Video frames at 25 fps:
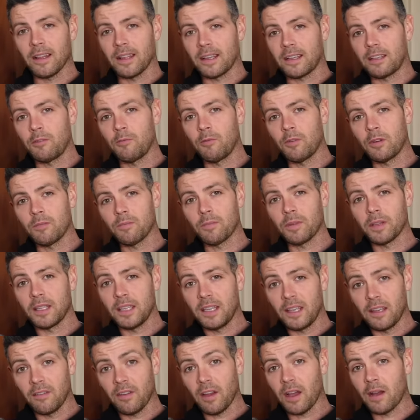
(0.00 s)
Like, you wouldn't
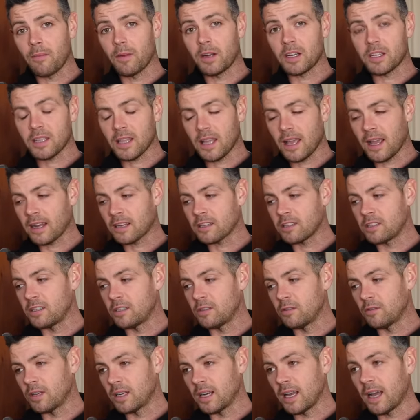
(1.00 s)
believe how much they actually
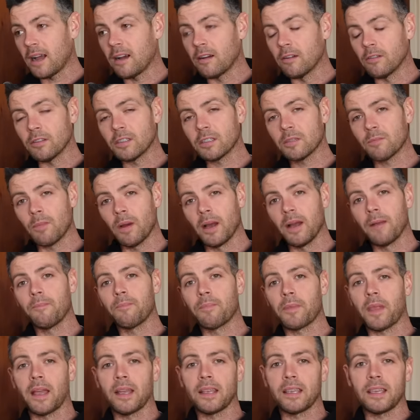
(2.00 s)
do in-house, but
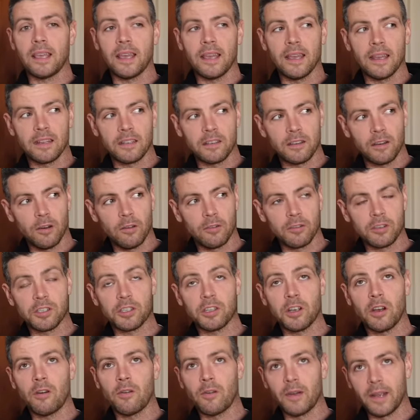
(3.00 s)
I can't go
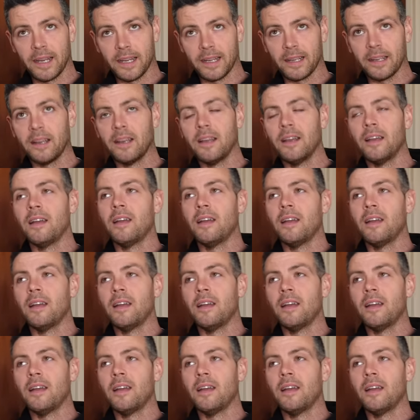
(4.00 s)
showing